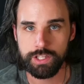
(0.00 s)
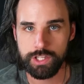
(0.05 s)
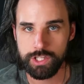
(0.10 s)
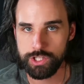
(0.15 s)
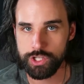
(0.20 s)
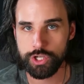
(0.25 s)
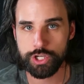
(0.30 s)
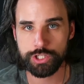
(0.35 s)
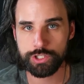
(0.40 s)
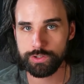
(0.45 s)

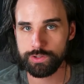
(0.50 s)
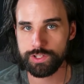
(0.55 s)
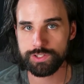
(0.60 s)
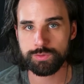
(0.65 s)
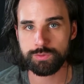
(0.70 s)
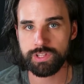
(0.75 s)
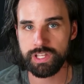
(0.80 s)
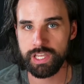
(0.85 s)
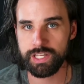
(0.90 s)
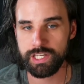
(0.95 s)
You could do this
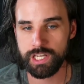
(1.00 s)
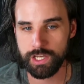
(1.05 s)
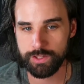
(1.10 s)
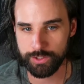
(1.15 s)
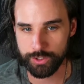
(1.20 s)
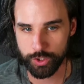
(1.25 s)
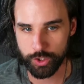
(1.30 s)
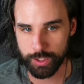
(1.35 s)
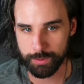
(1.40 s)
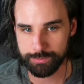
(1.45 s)
with any
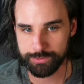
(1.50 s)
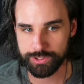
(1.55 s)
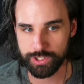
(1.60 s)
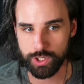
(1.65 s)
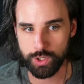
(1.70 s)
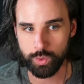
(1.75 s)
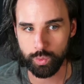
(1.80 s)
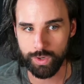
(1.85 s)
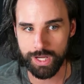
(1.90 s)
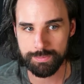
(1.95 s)
other
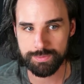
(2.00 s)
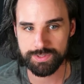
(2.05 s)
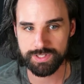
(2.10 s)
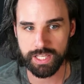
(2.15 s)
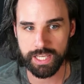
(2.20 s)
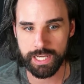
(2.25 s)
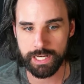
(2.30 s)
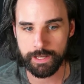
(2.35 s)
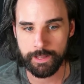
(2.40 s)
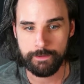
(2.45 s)
crypto
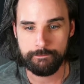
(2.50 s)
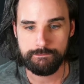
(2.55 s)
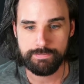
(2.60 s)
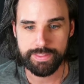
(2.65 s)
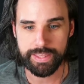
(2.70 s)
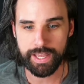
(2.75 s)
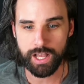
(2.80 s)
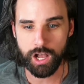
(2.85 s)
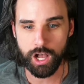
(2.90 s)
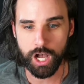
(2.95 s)
website
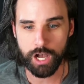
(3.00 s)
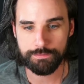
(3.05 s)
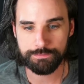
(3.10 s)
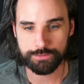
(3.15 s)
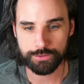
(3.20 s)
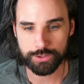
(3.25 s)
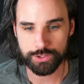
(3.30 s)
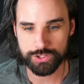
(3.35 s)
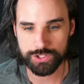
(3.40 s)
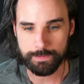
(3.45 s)
that
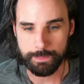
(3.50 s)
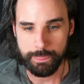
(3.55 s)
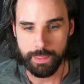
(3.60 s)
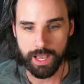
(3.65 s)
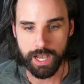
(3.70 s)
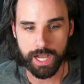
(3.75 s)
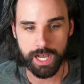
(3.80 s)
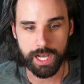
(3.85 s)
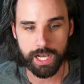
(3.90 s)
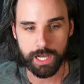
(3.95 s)
offers
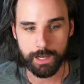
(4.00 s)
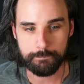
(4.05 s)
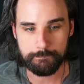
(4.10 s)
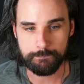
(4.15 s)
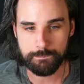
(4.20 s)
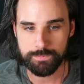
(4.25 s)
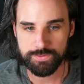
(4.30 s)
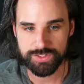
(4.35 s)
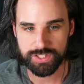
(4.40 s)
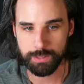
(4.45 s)
um,
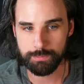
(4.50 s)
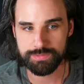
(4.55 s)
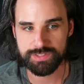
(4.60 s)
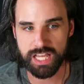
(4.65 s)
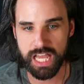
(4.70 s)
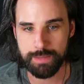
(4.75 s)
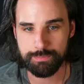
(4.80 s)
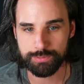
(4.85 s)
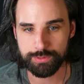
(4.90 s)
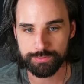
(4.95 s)
some
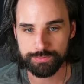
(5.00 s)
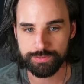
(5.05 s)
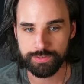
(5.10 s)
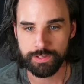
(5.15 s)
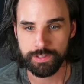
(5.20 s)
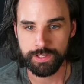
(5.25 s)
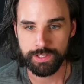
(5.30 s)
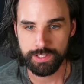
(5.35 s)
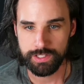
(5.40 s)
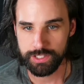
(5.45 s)
type of,
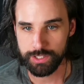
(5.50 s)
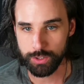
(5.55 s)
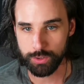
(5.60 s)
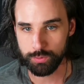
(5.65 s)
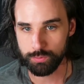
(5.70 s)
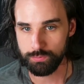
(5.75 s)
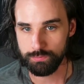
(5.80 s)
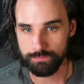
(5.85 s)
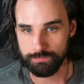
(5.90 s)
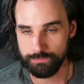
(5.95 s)
you
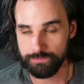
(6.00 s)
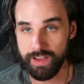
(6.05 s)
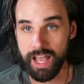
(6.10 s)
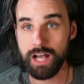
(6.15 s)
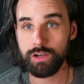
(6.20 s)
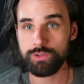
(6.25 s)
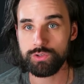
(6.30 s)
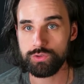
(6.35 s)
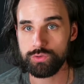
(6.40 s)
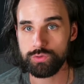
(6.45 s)
know, value,